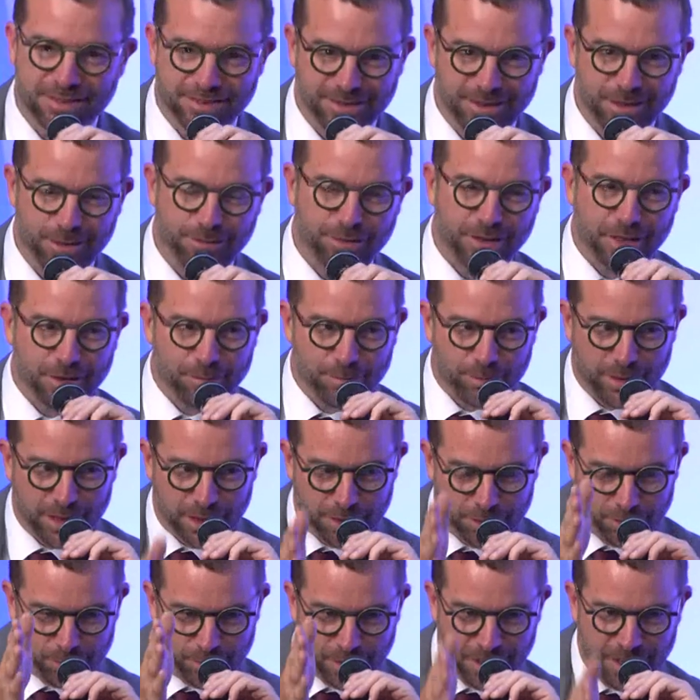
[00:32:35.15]
is defined by
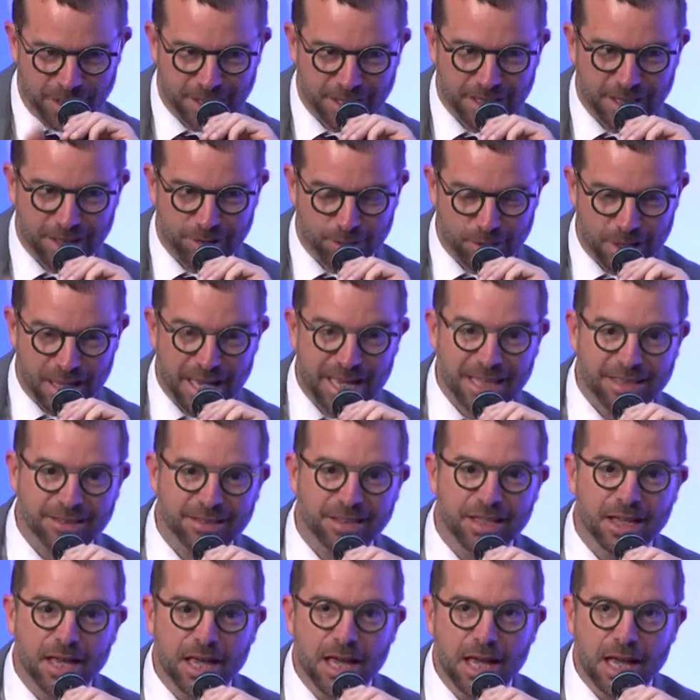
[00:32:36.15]
the beginning and the
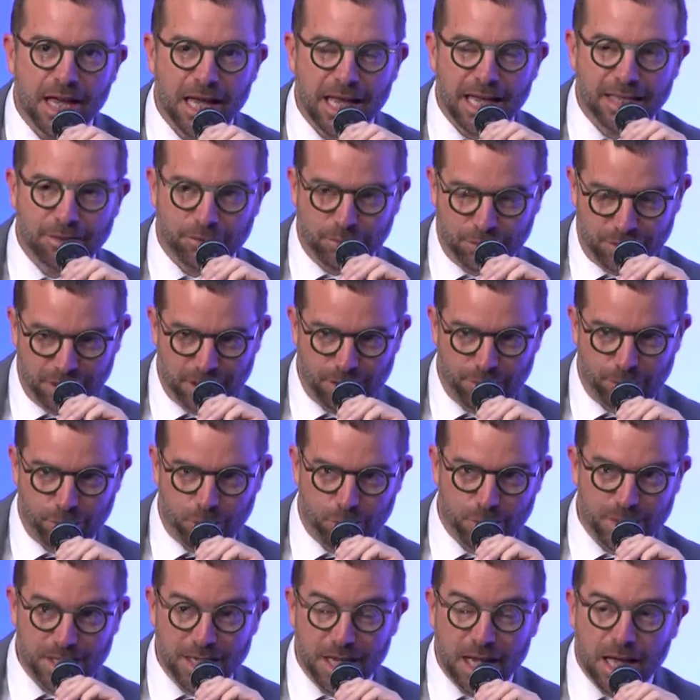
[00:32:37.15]
end and the
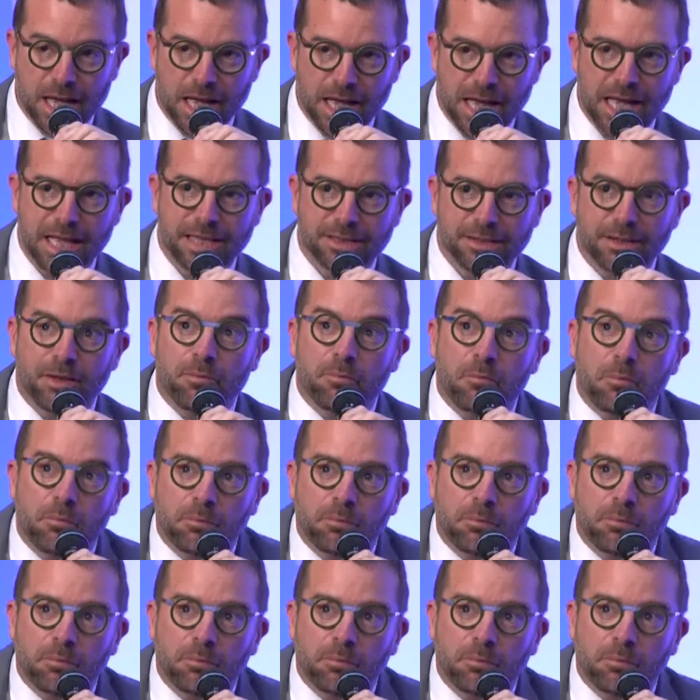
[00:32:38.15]
delivery, and